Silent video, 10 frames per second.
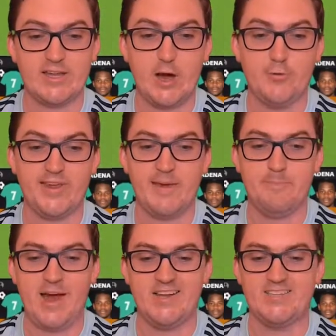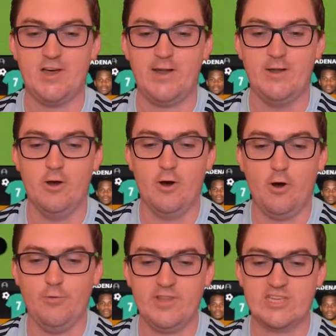a goal to get Partizan
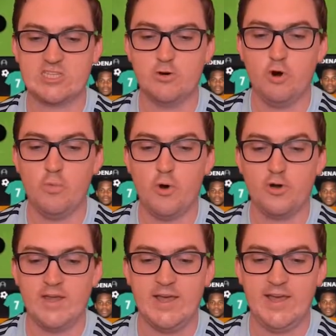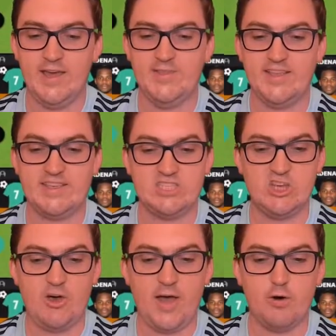on the scoreboard in this
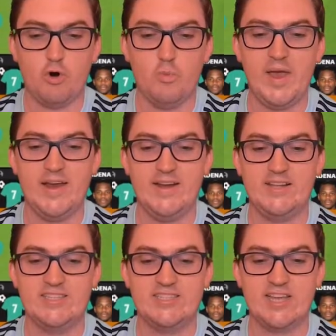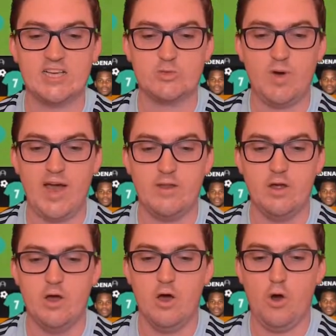tie, albeit it is 6-1
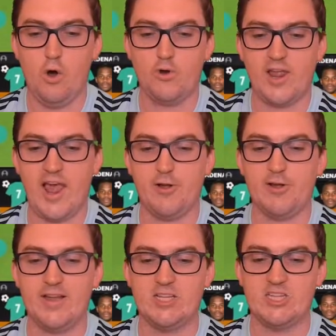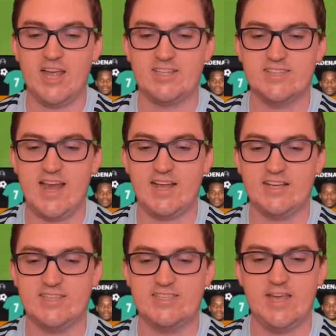on aggregate.
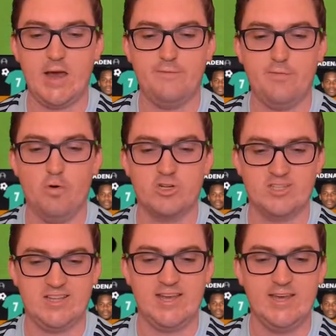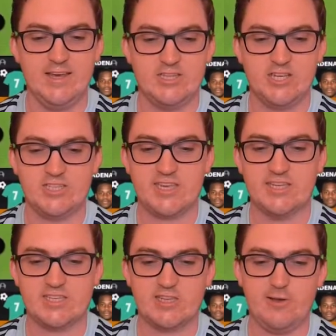Chatzakis, yeah, unfortunately, just
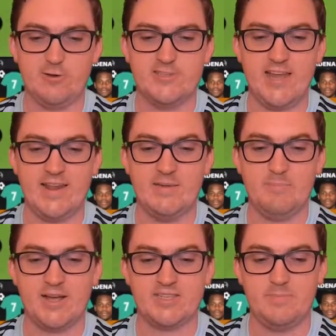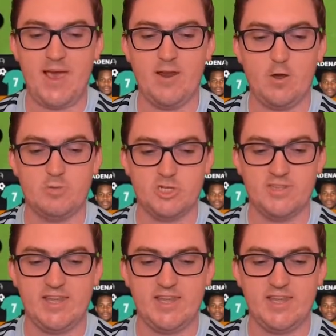gets closed down and picks a bad option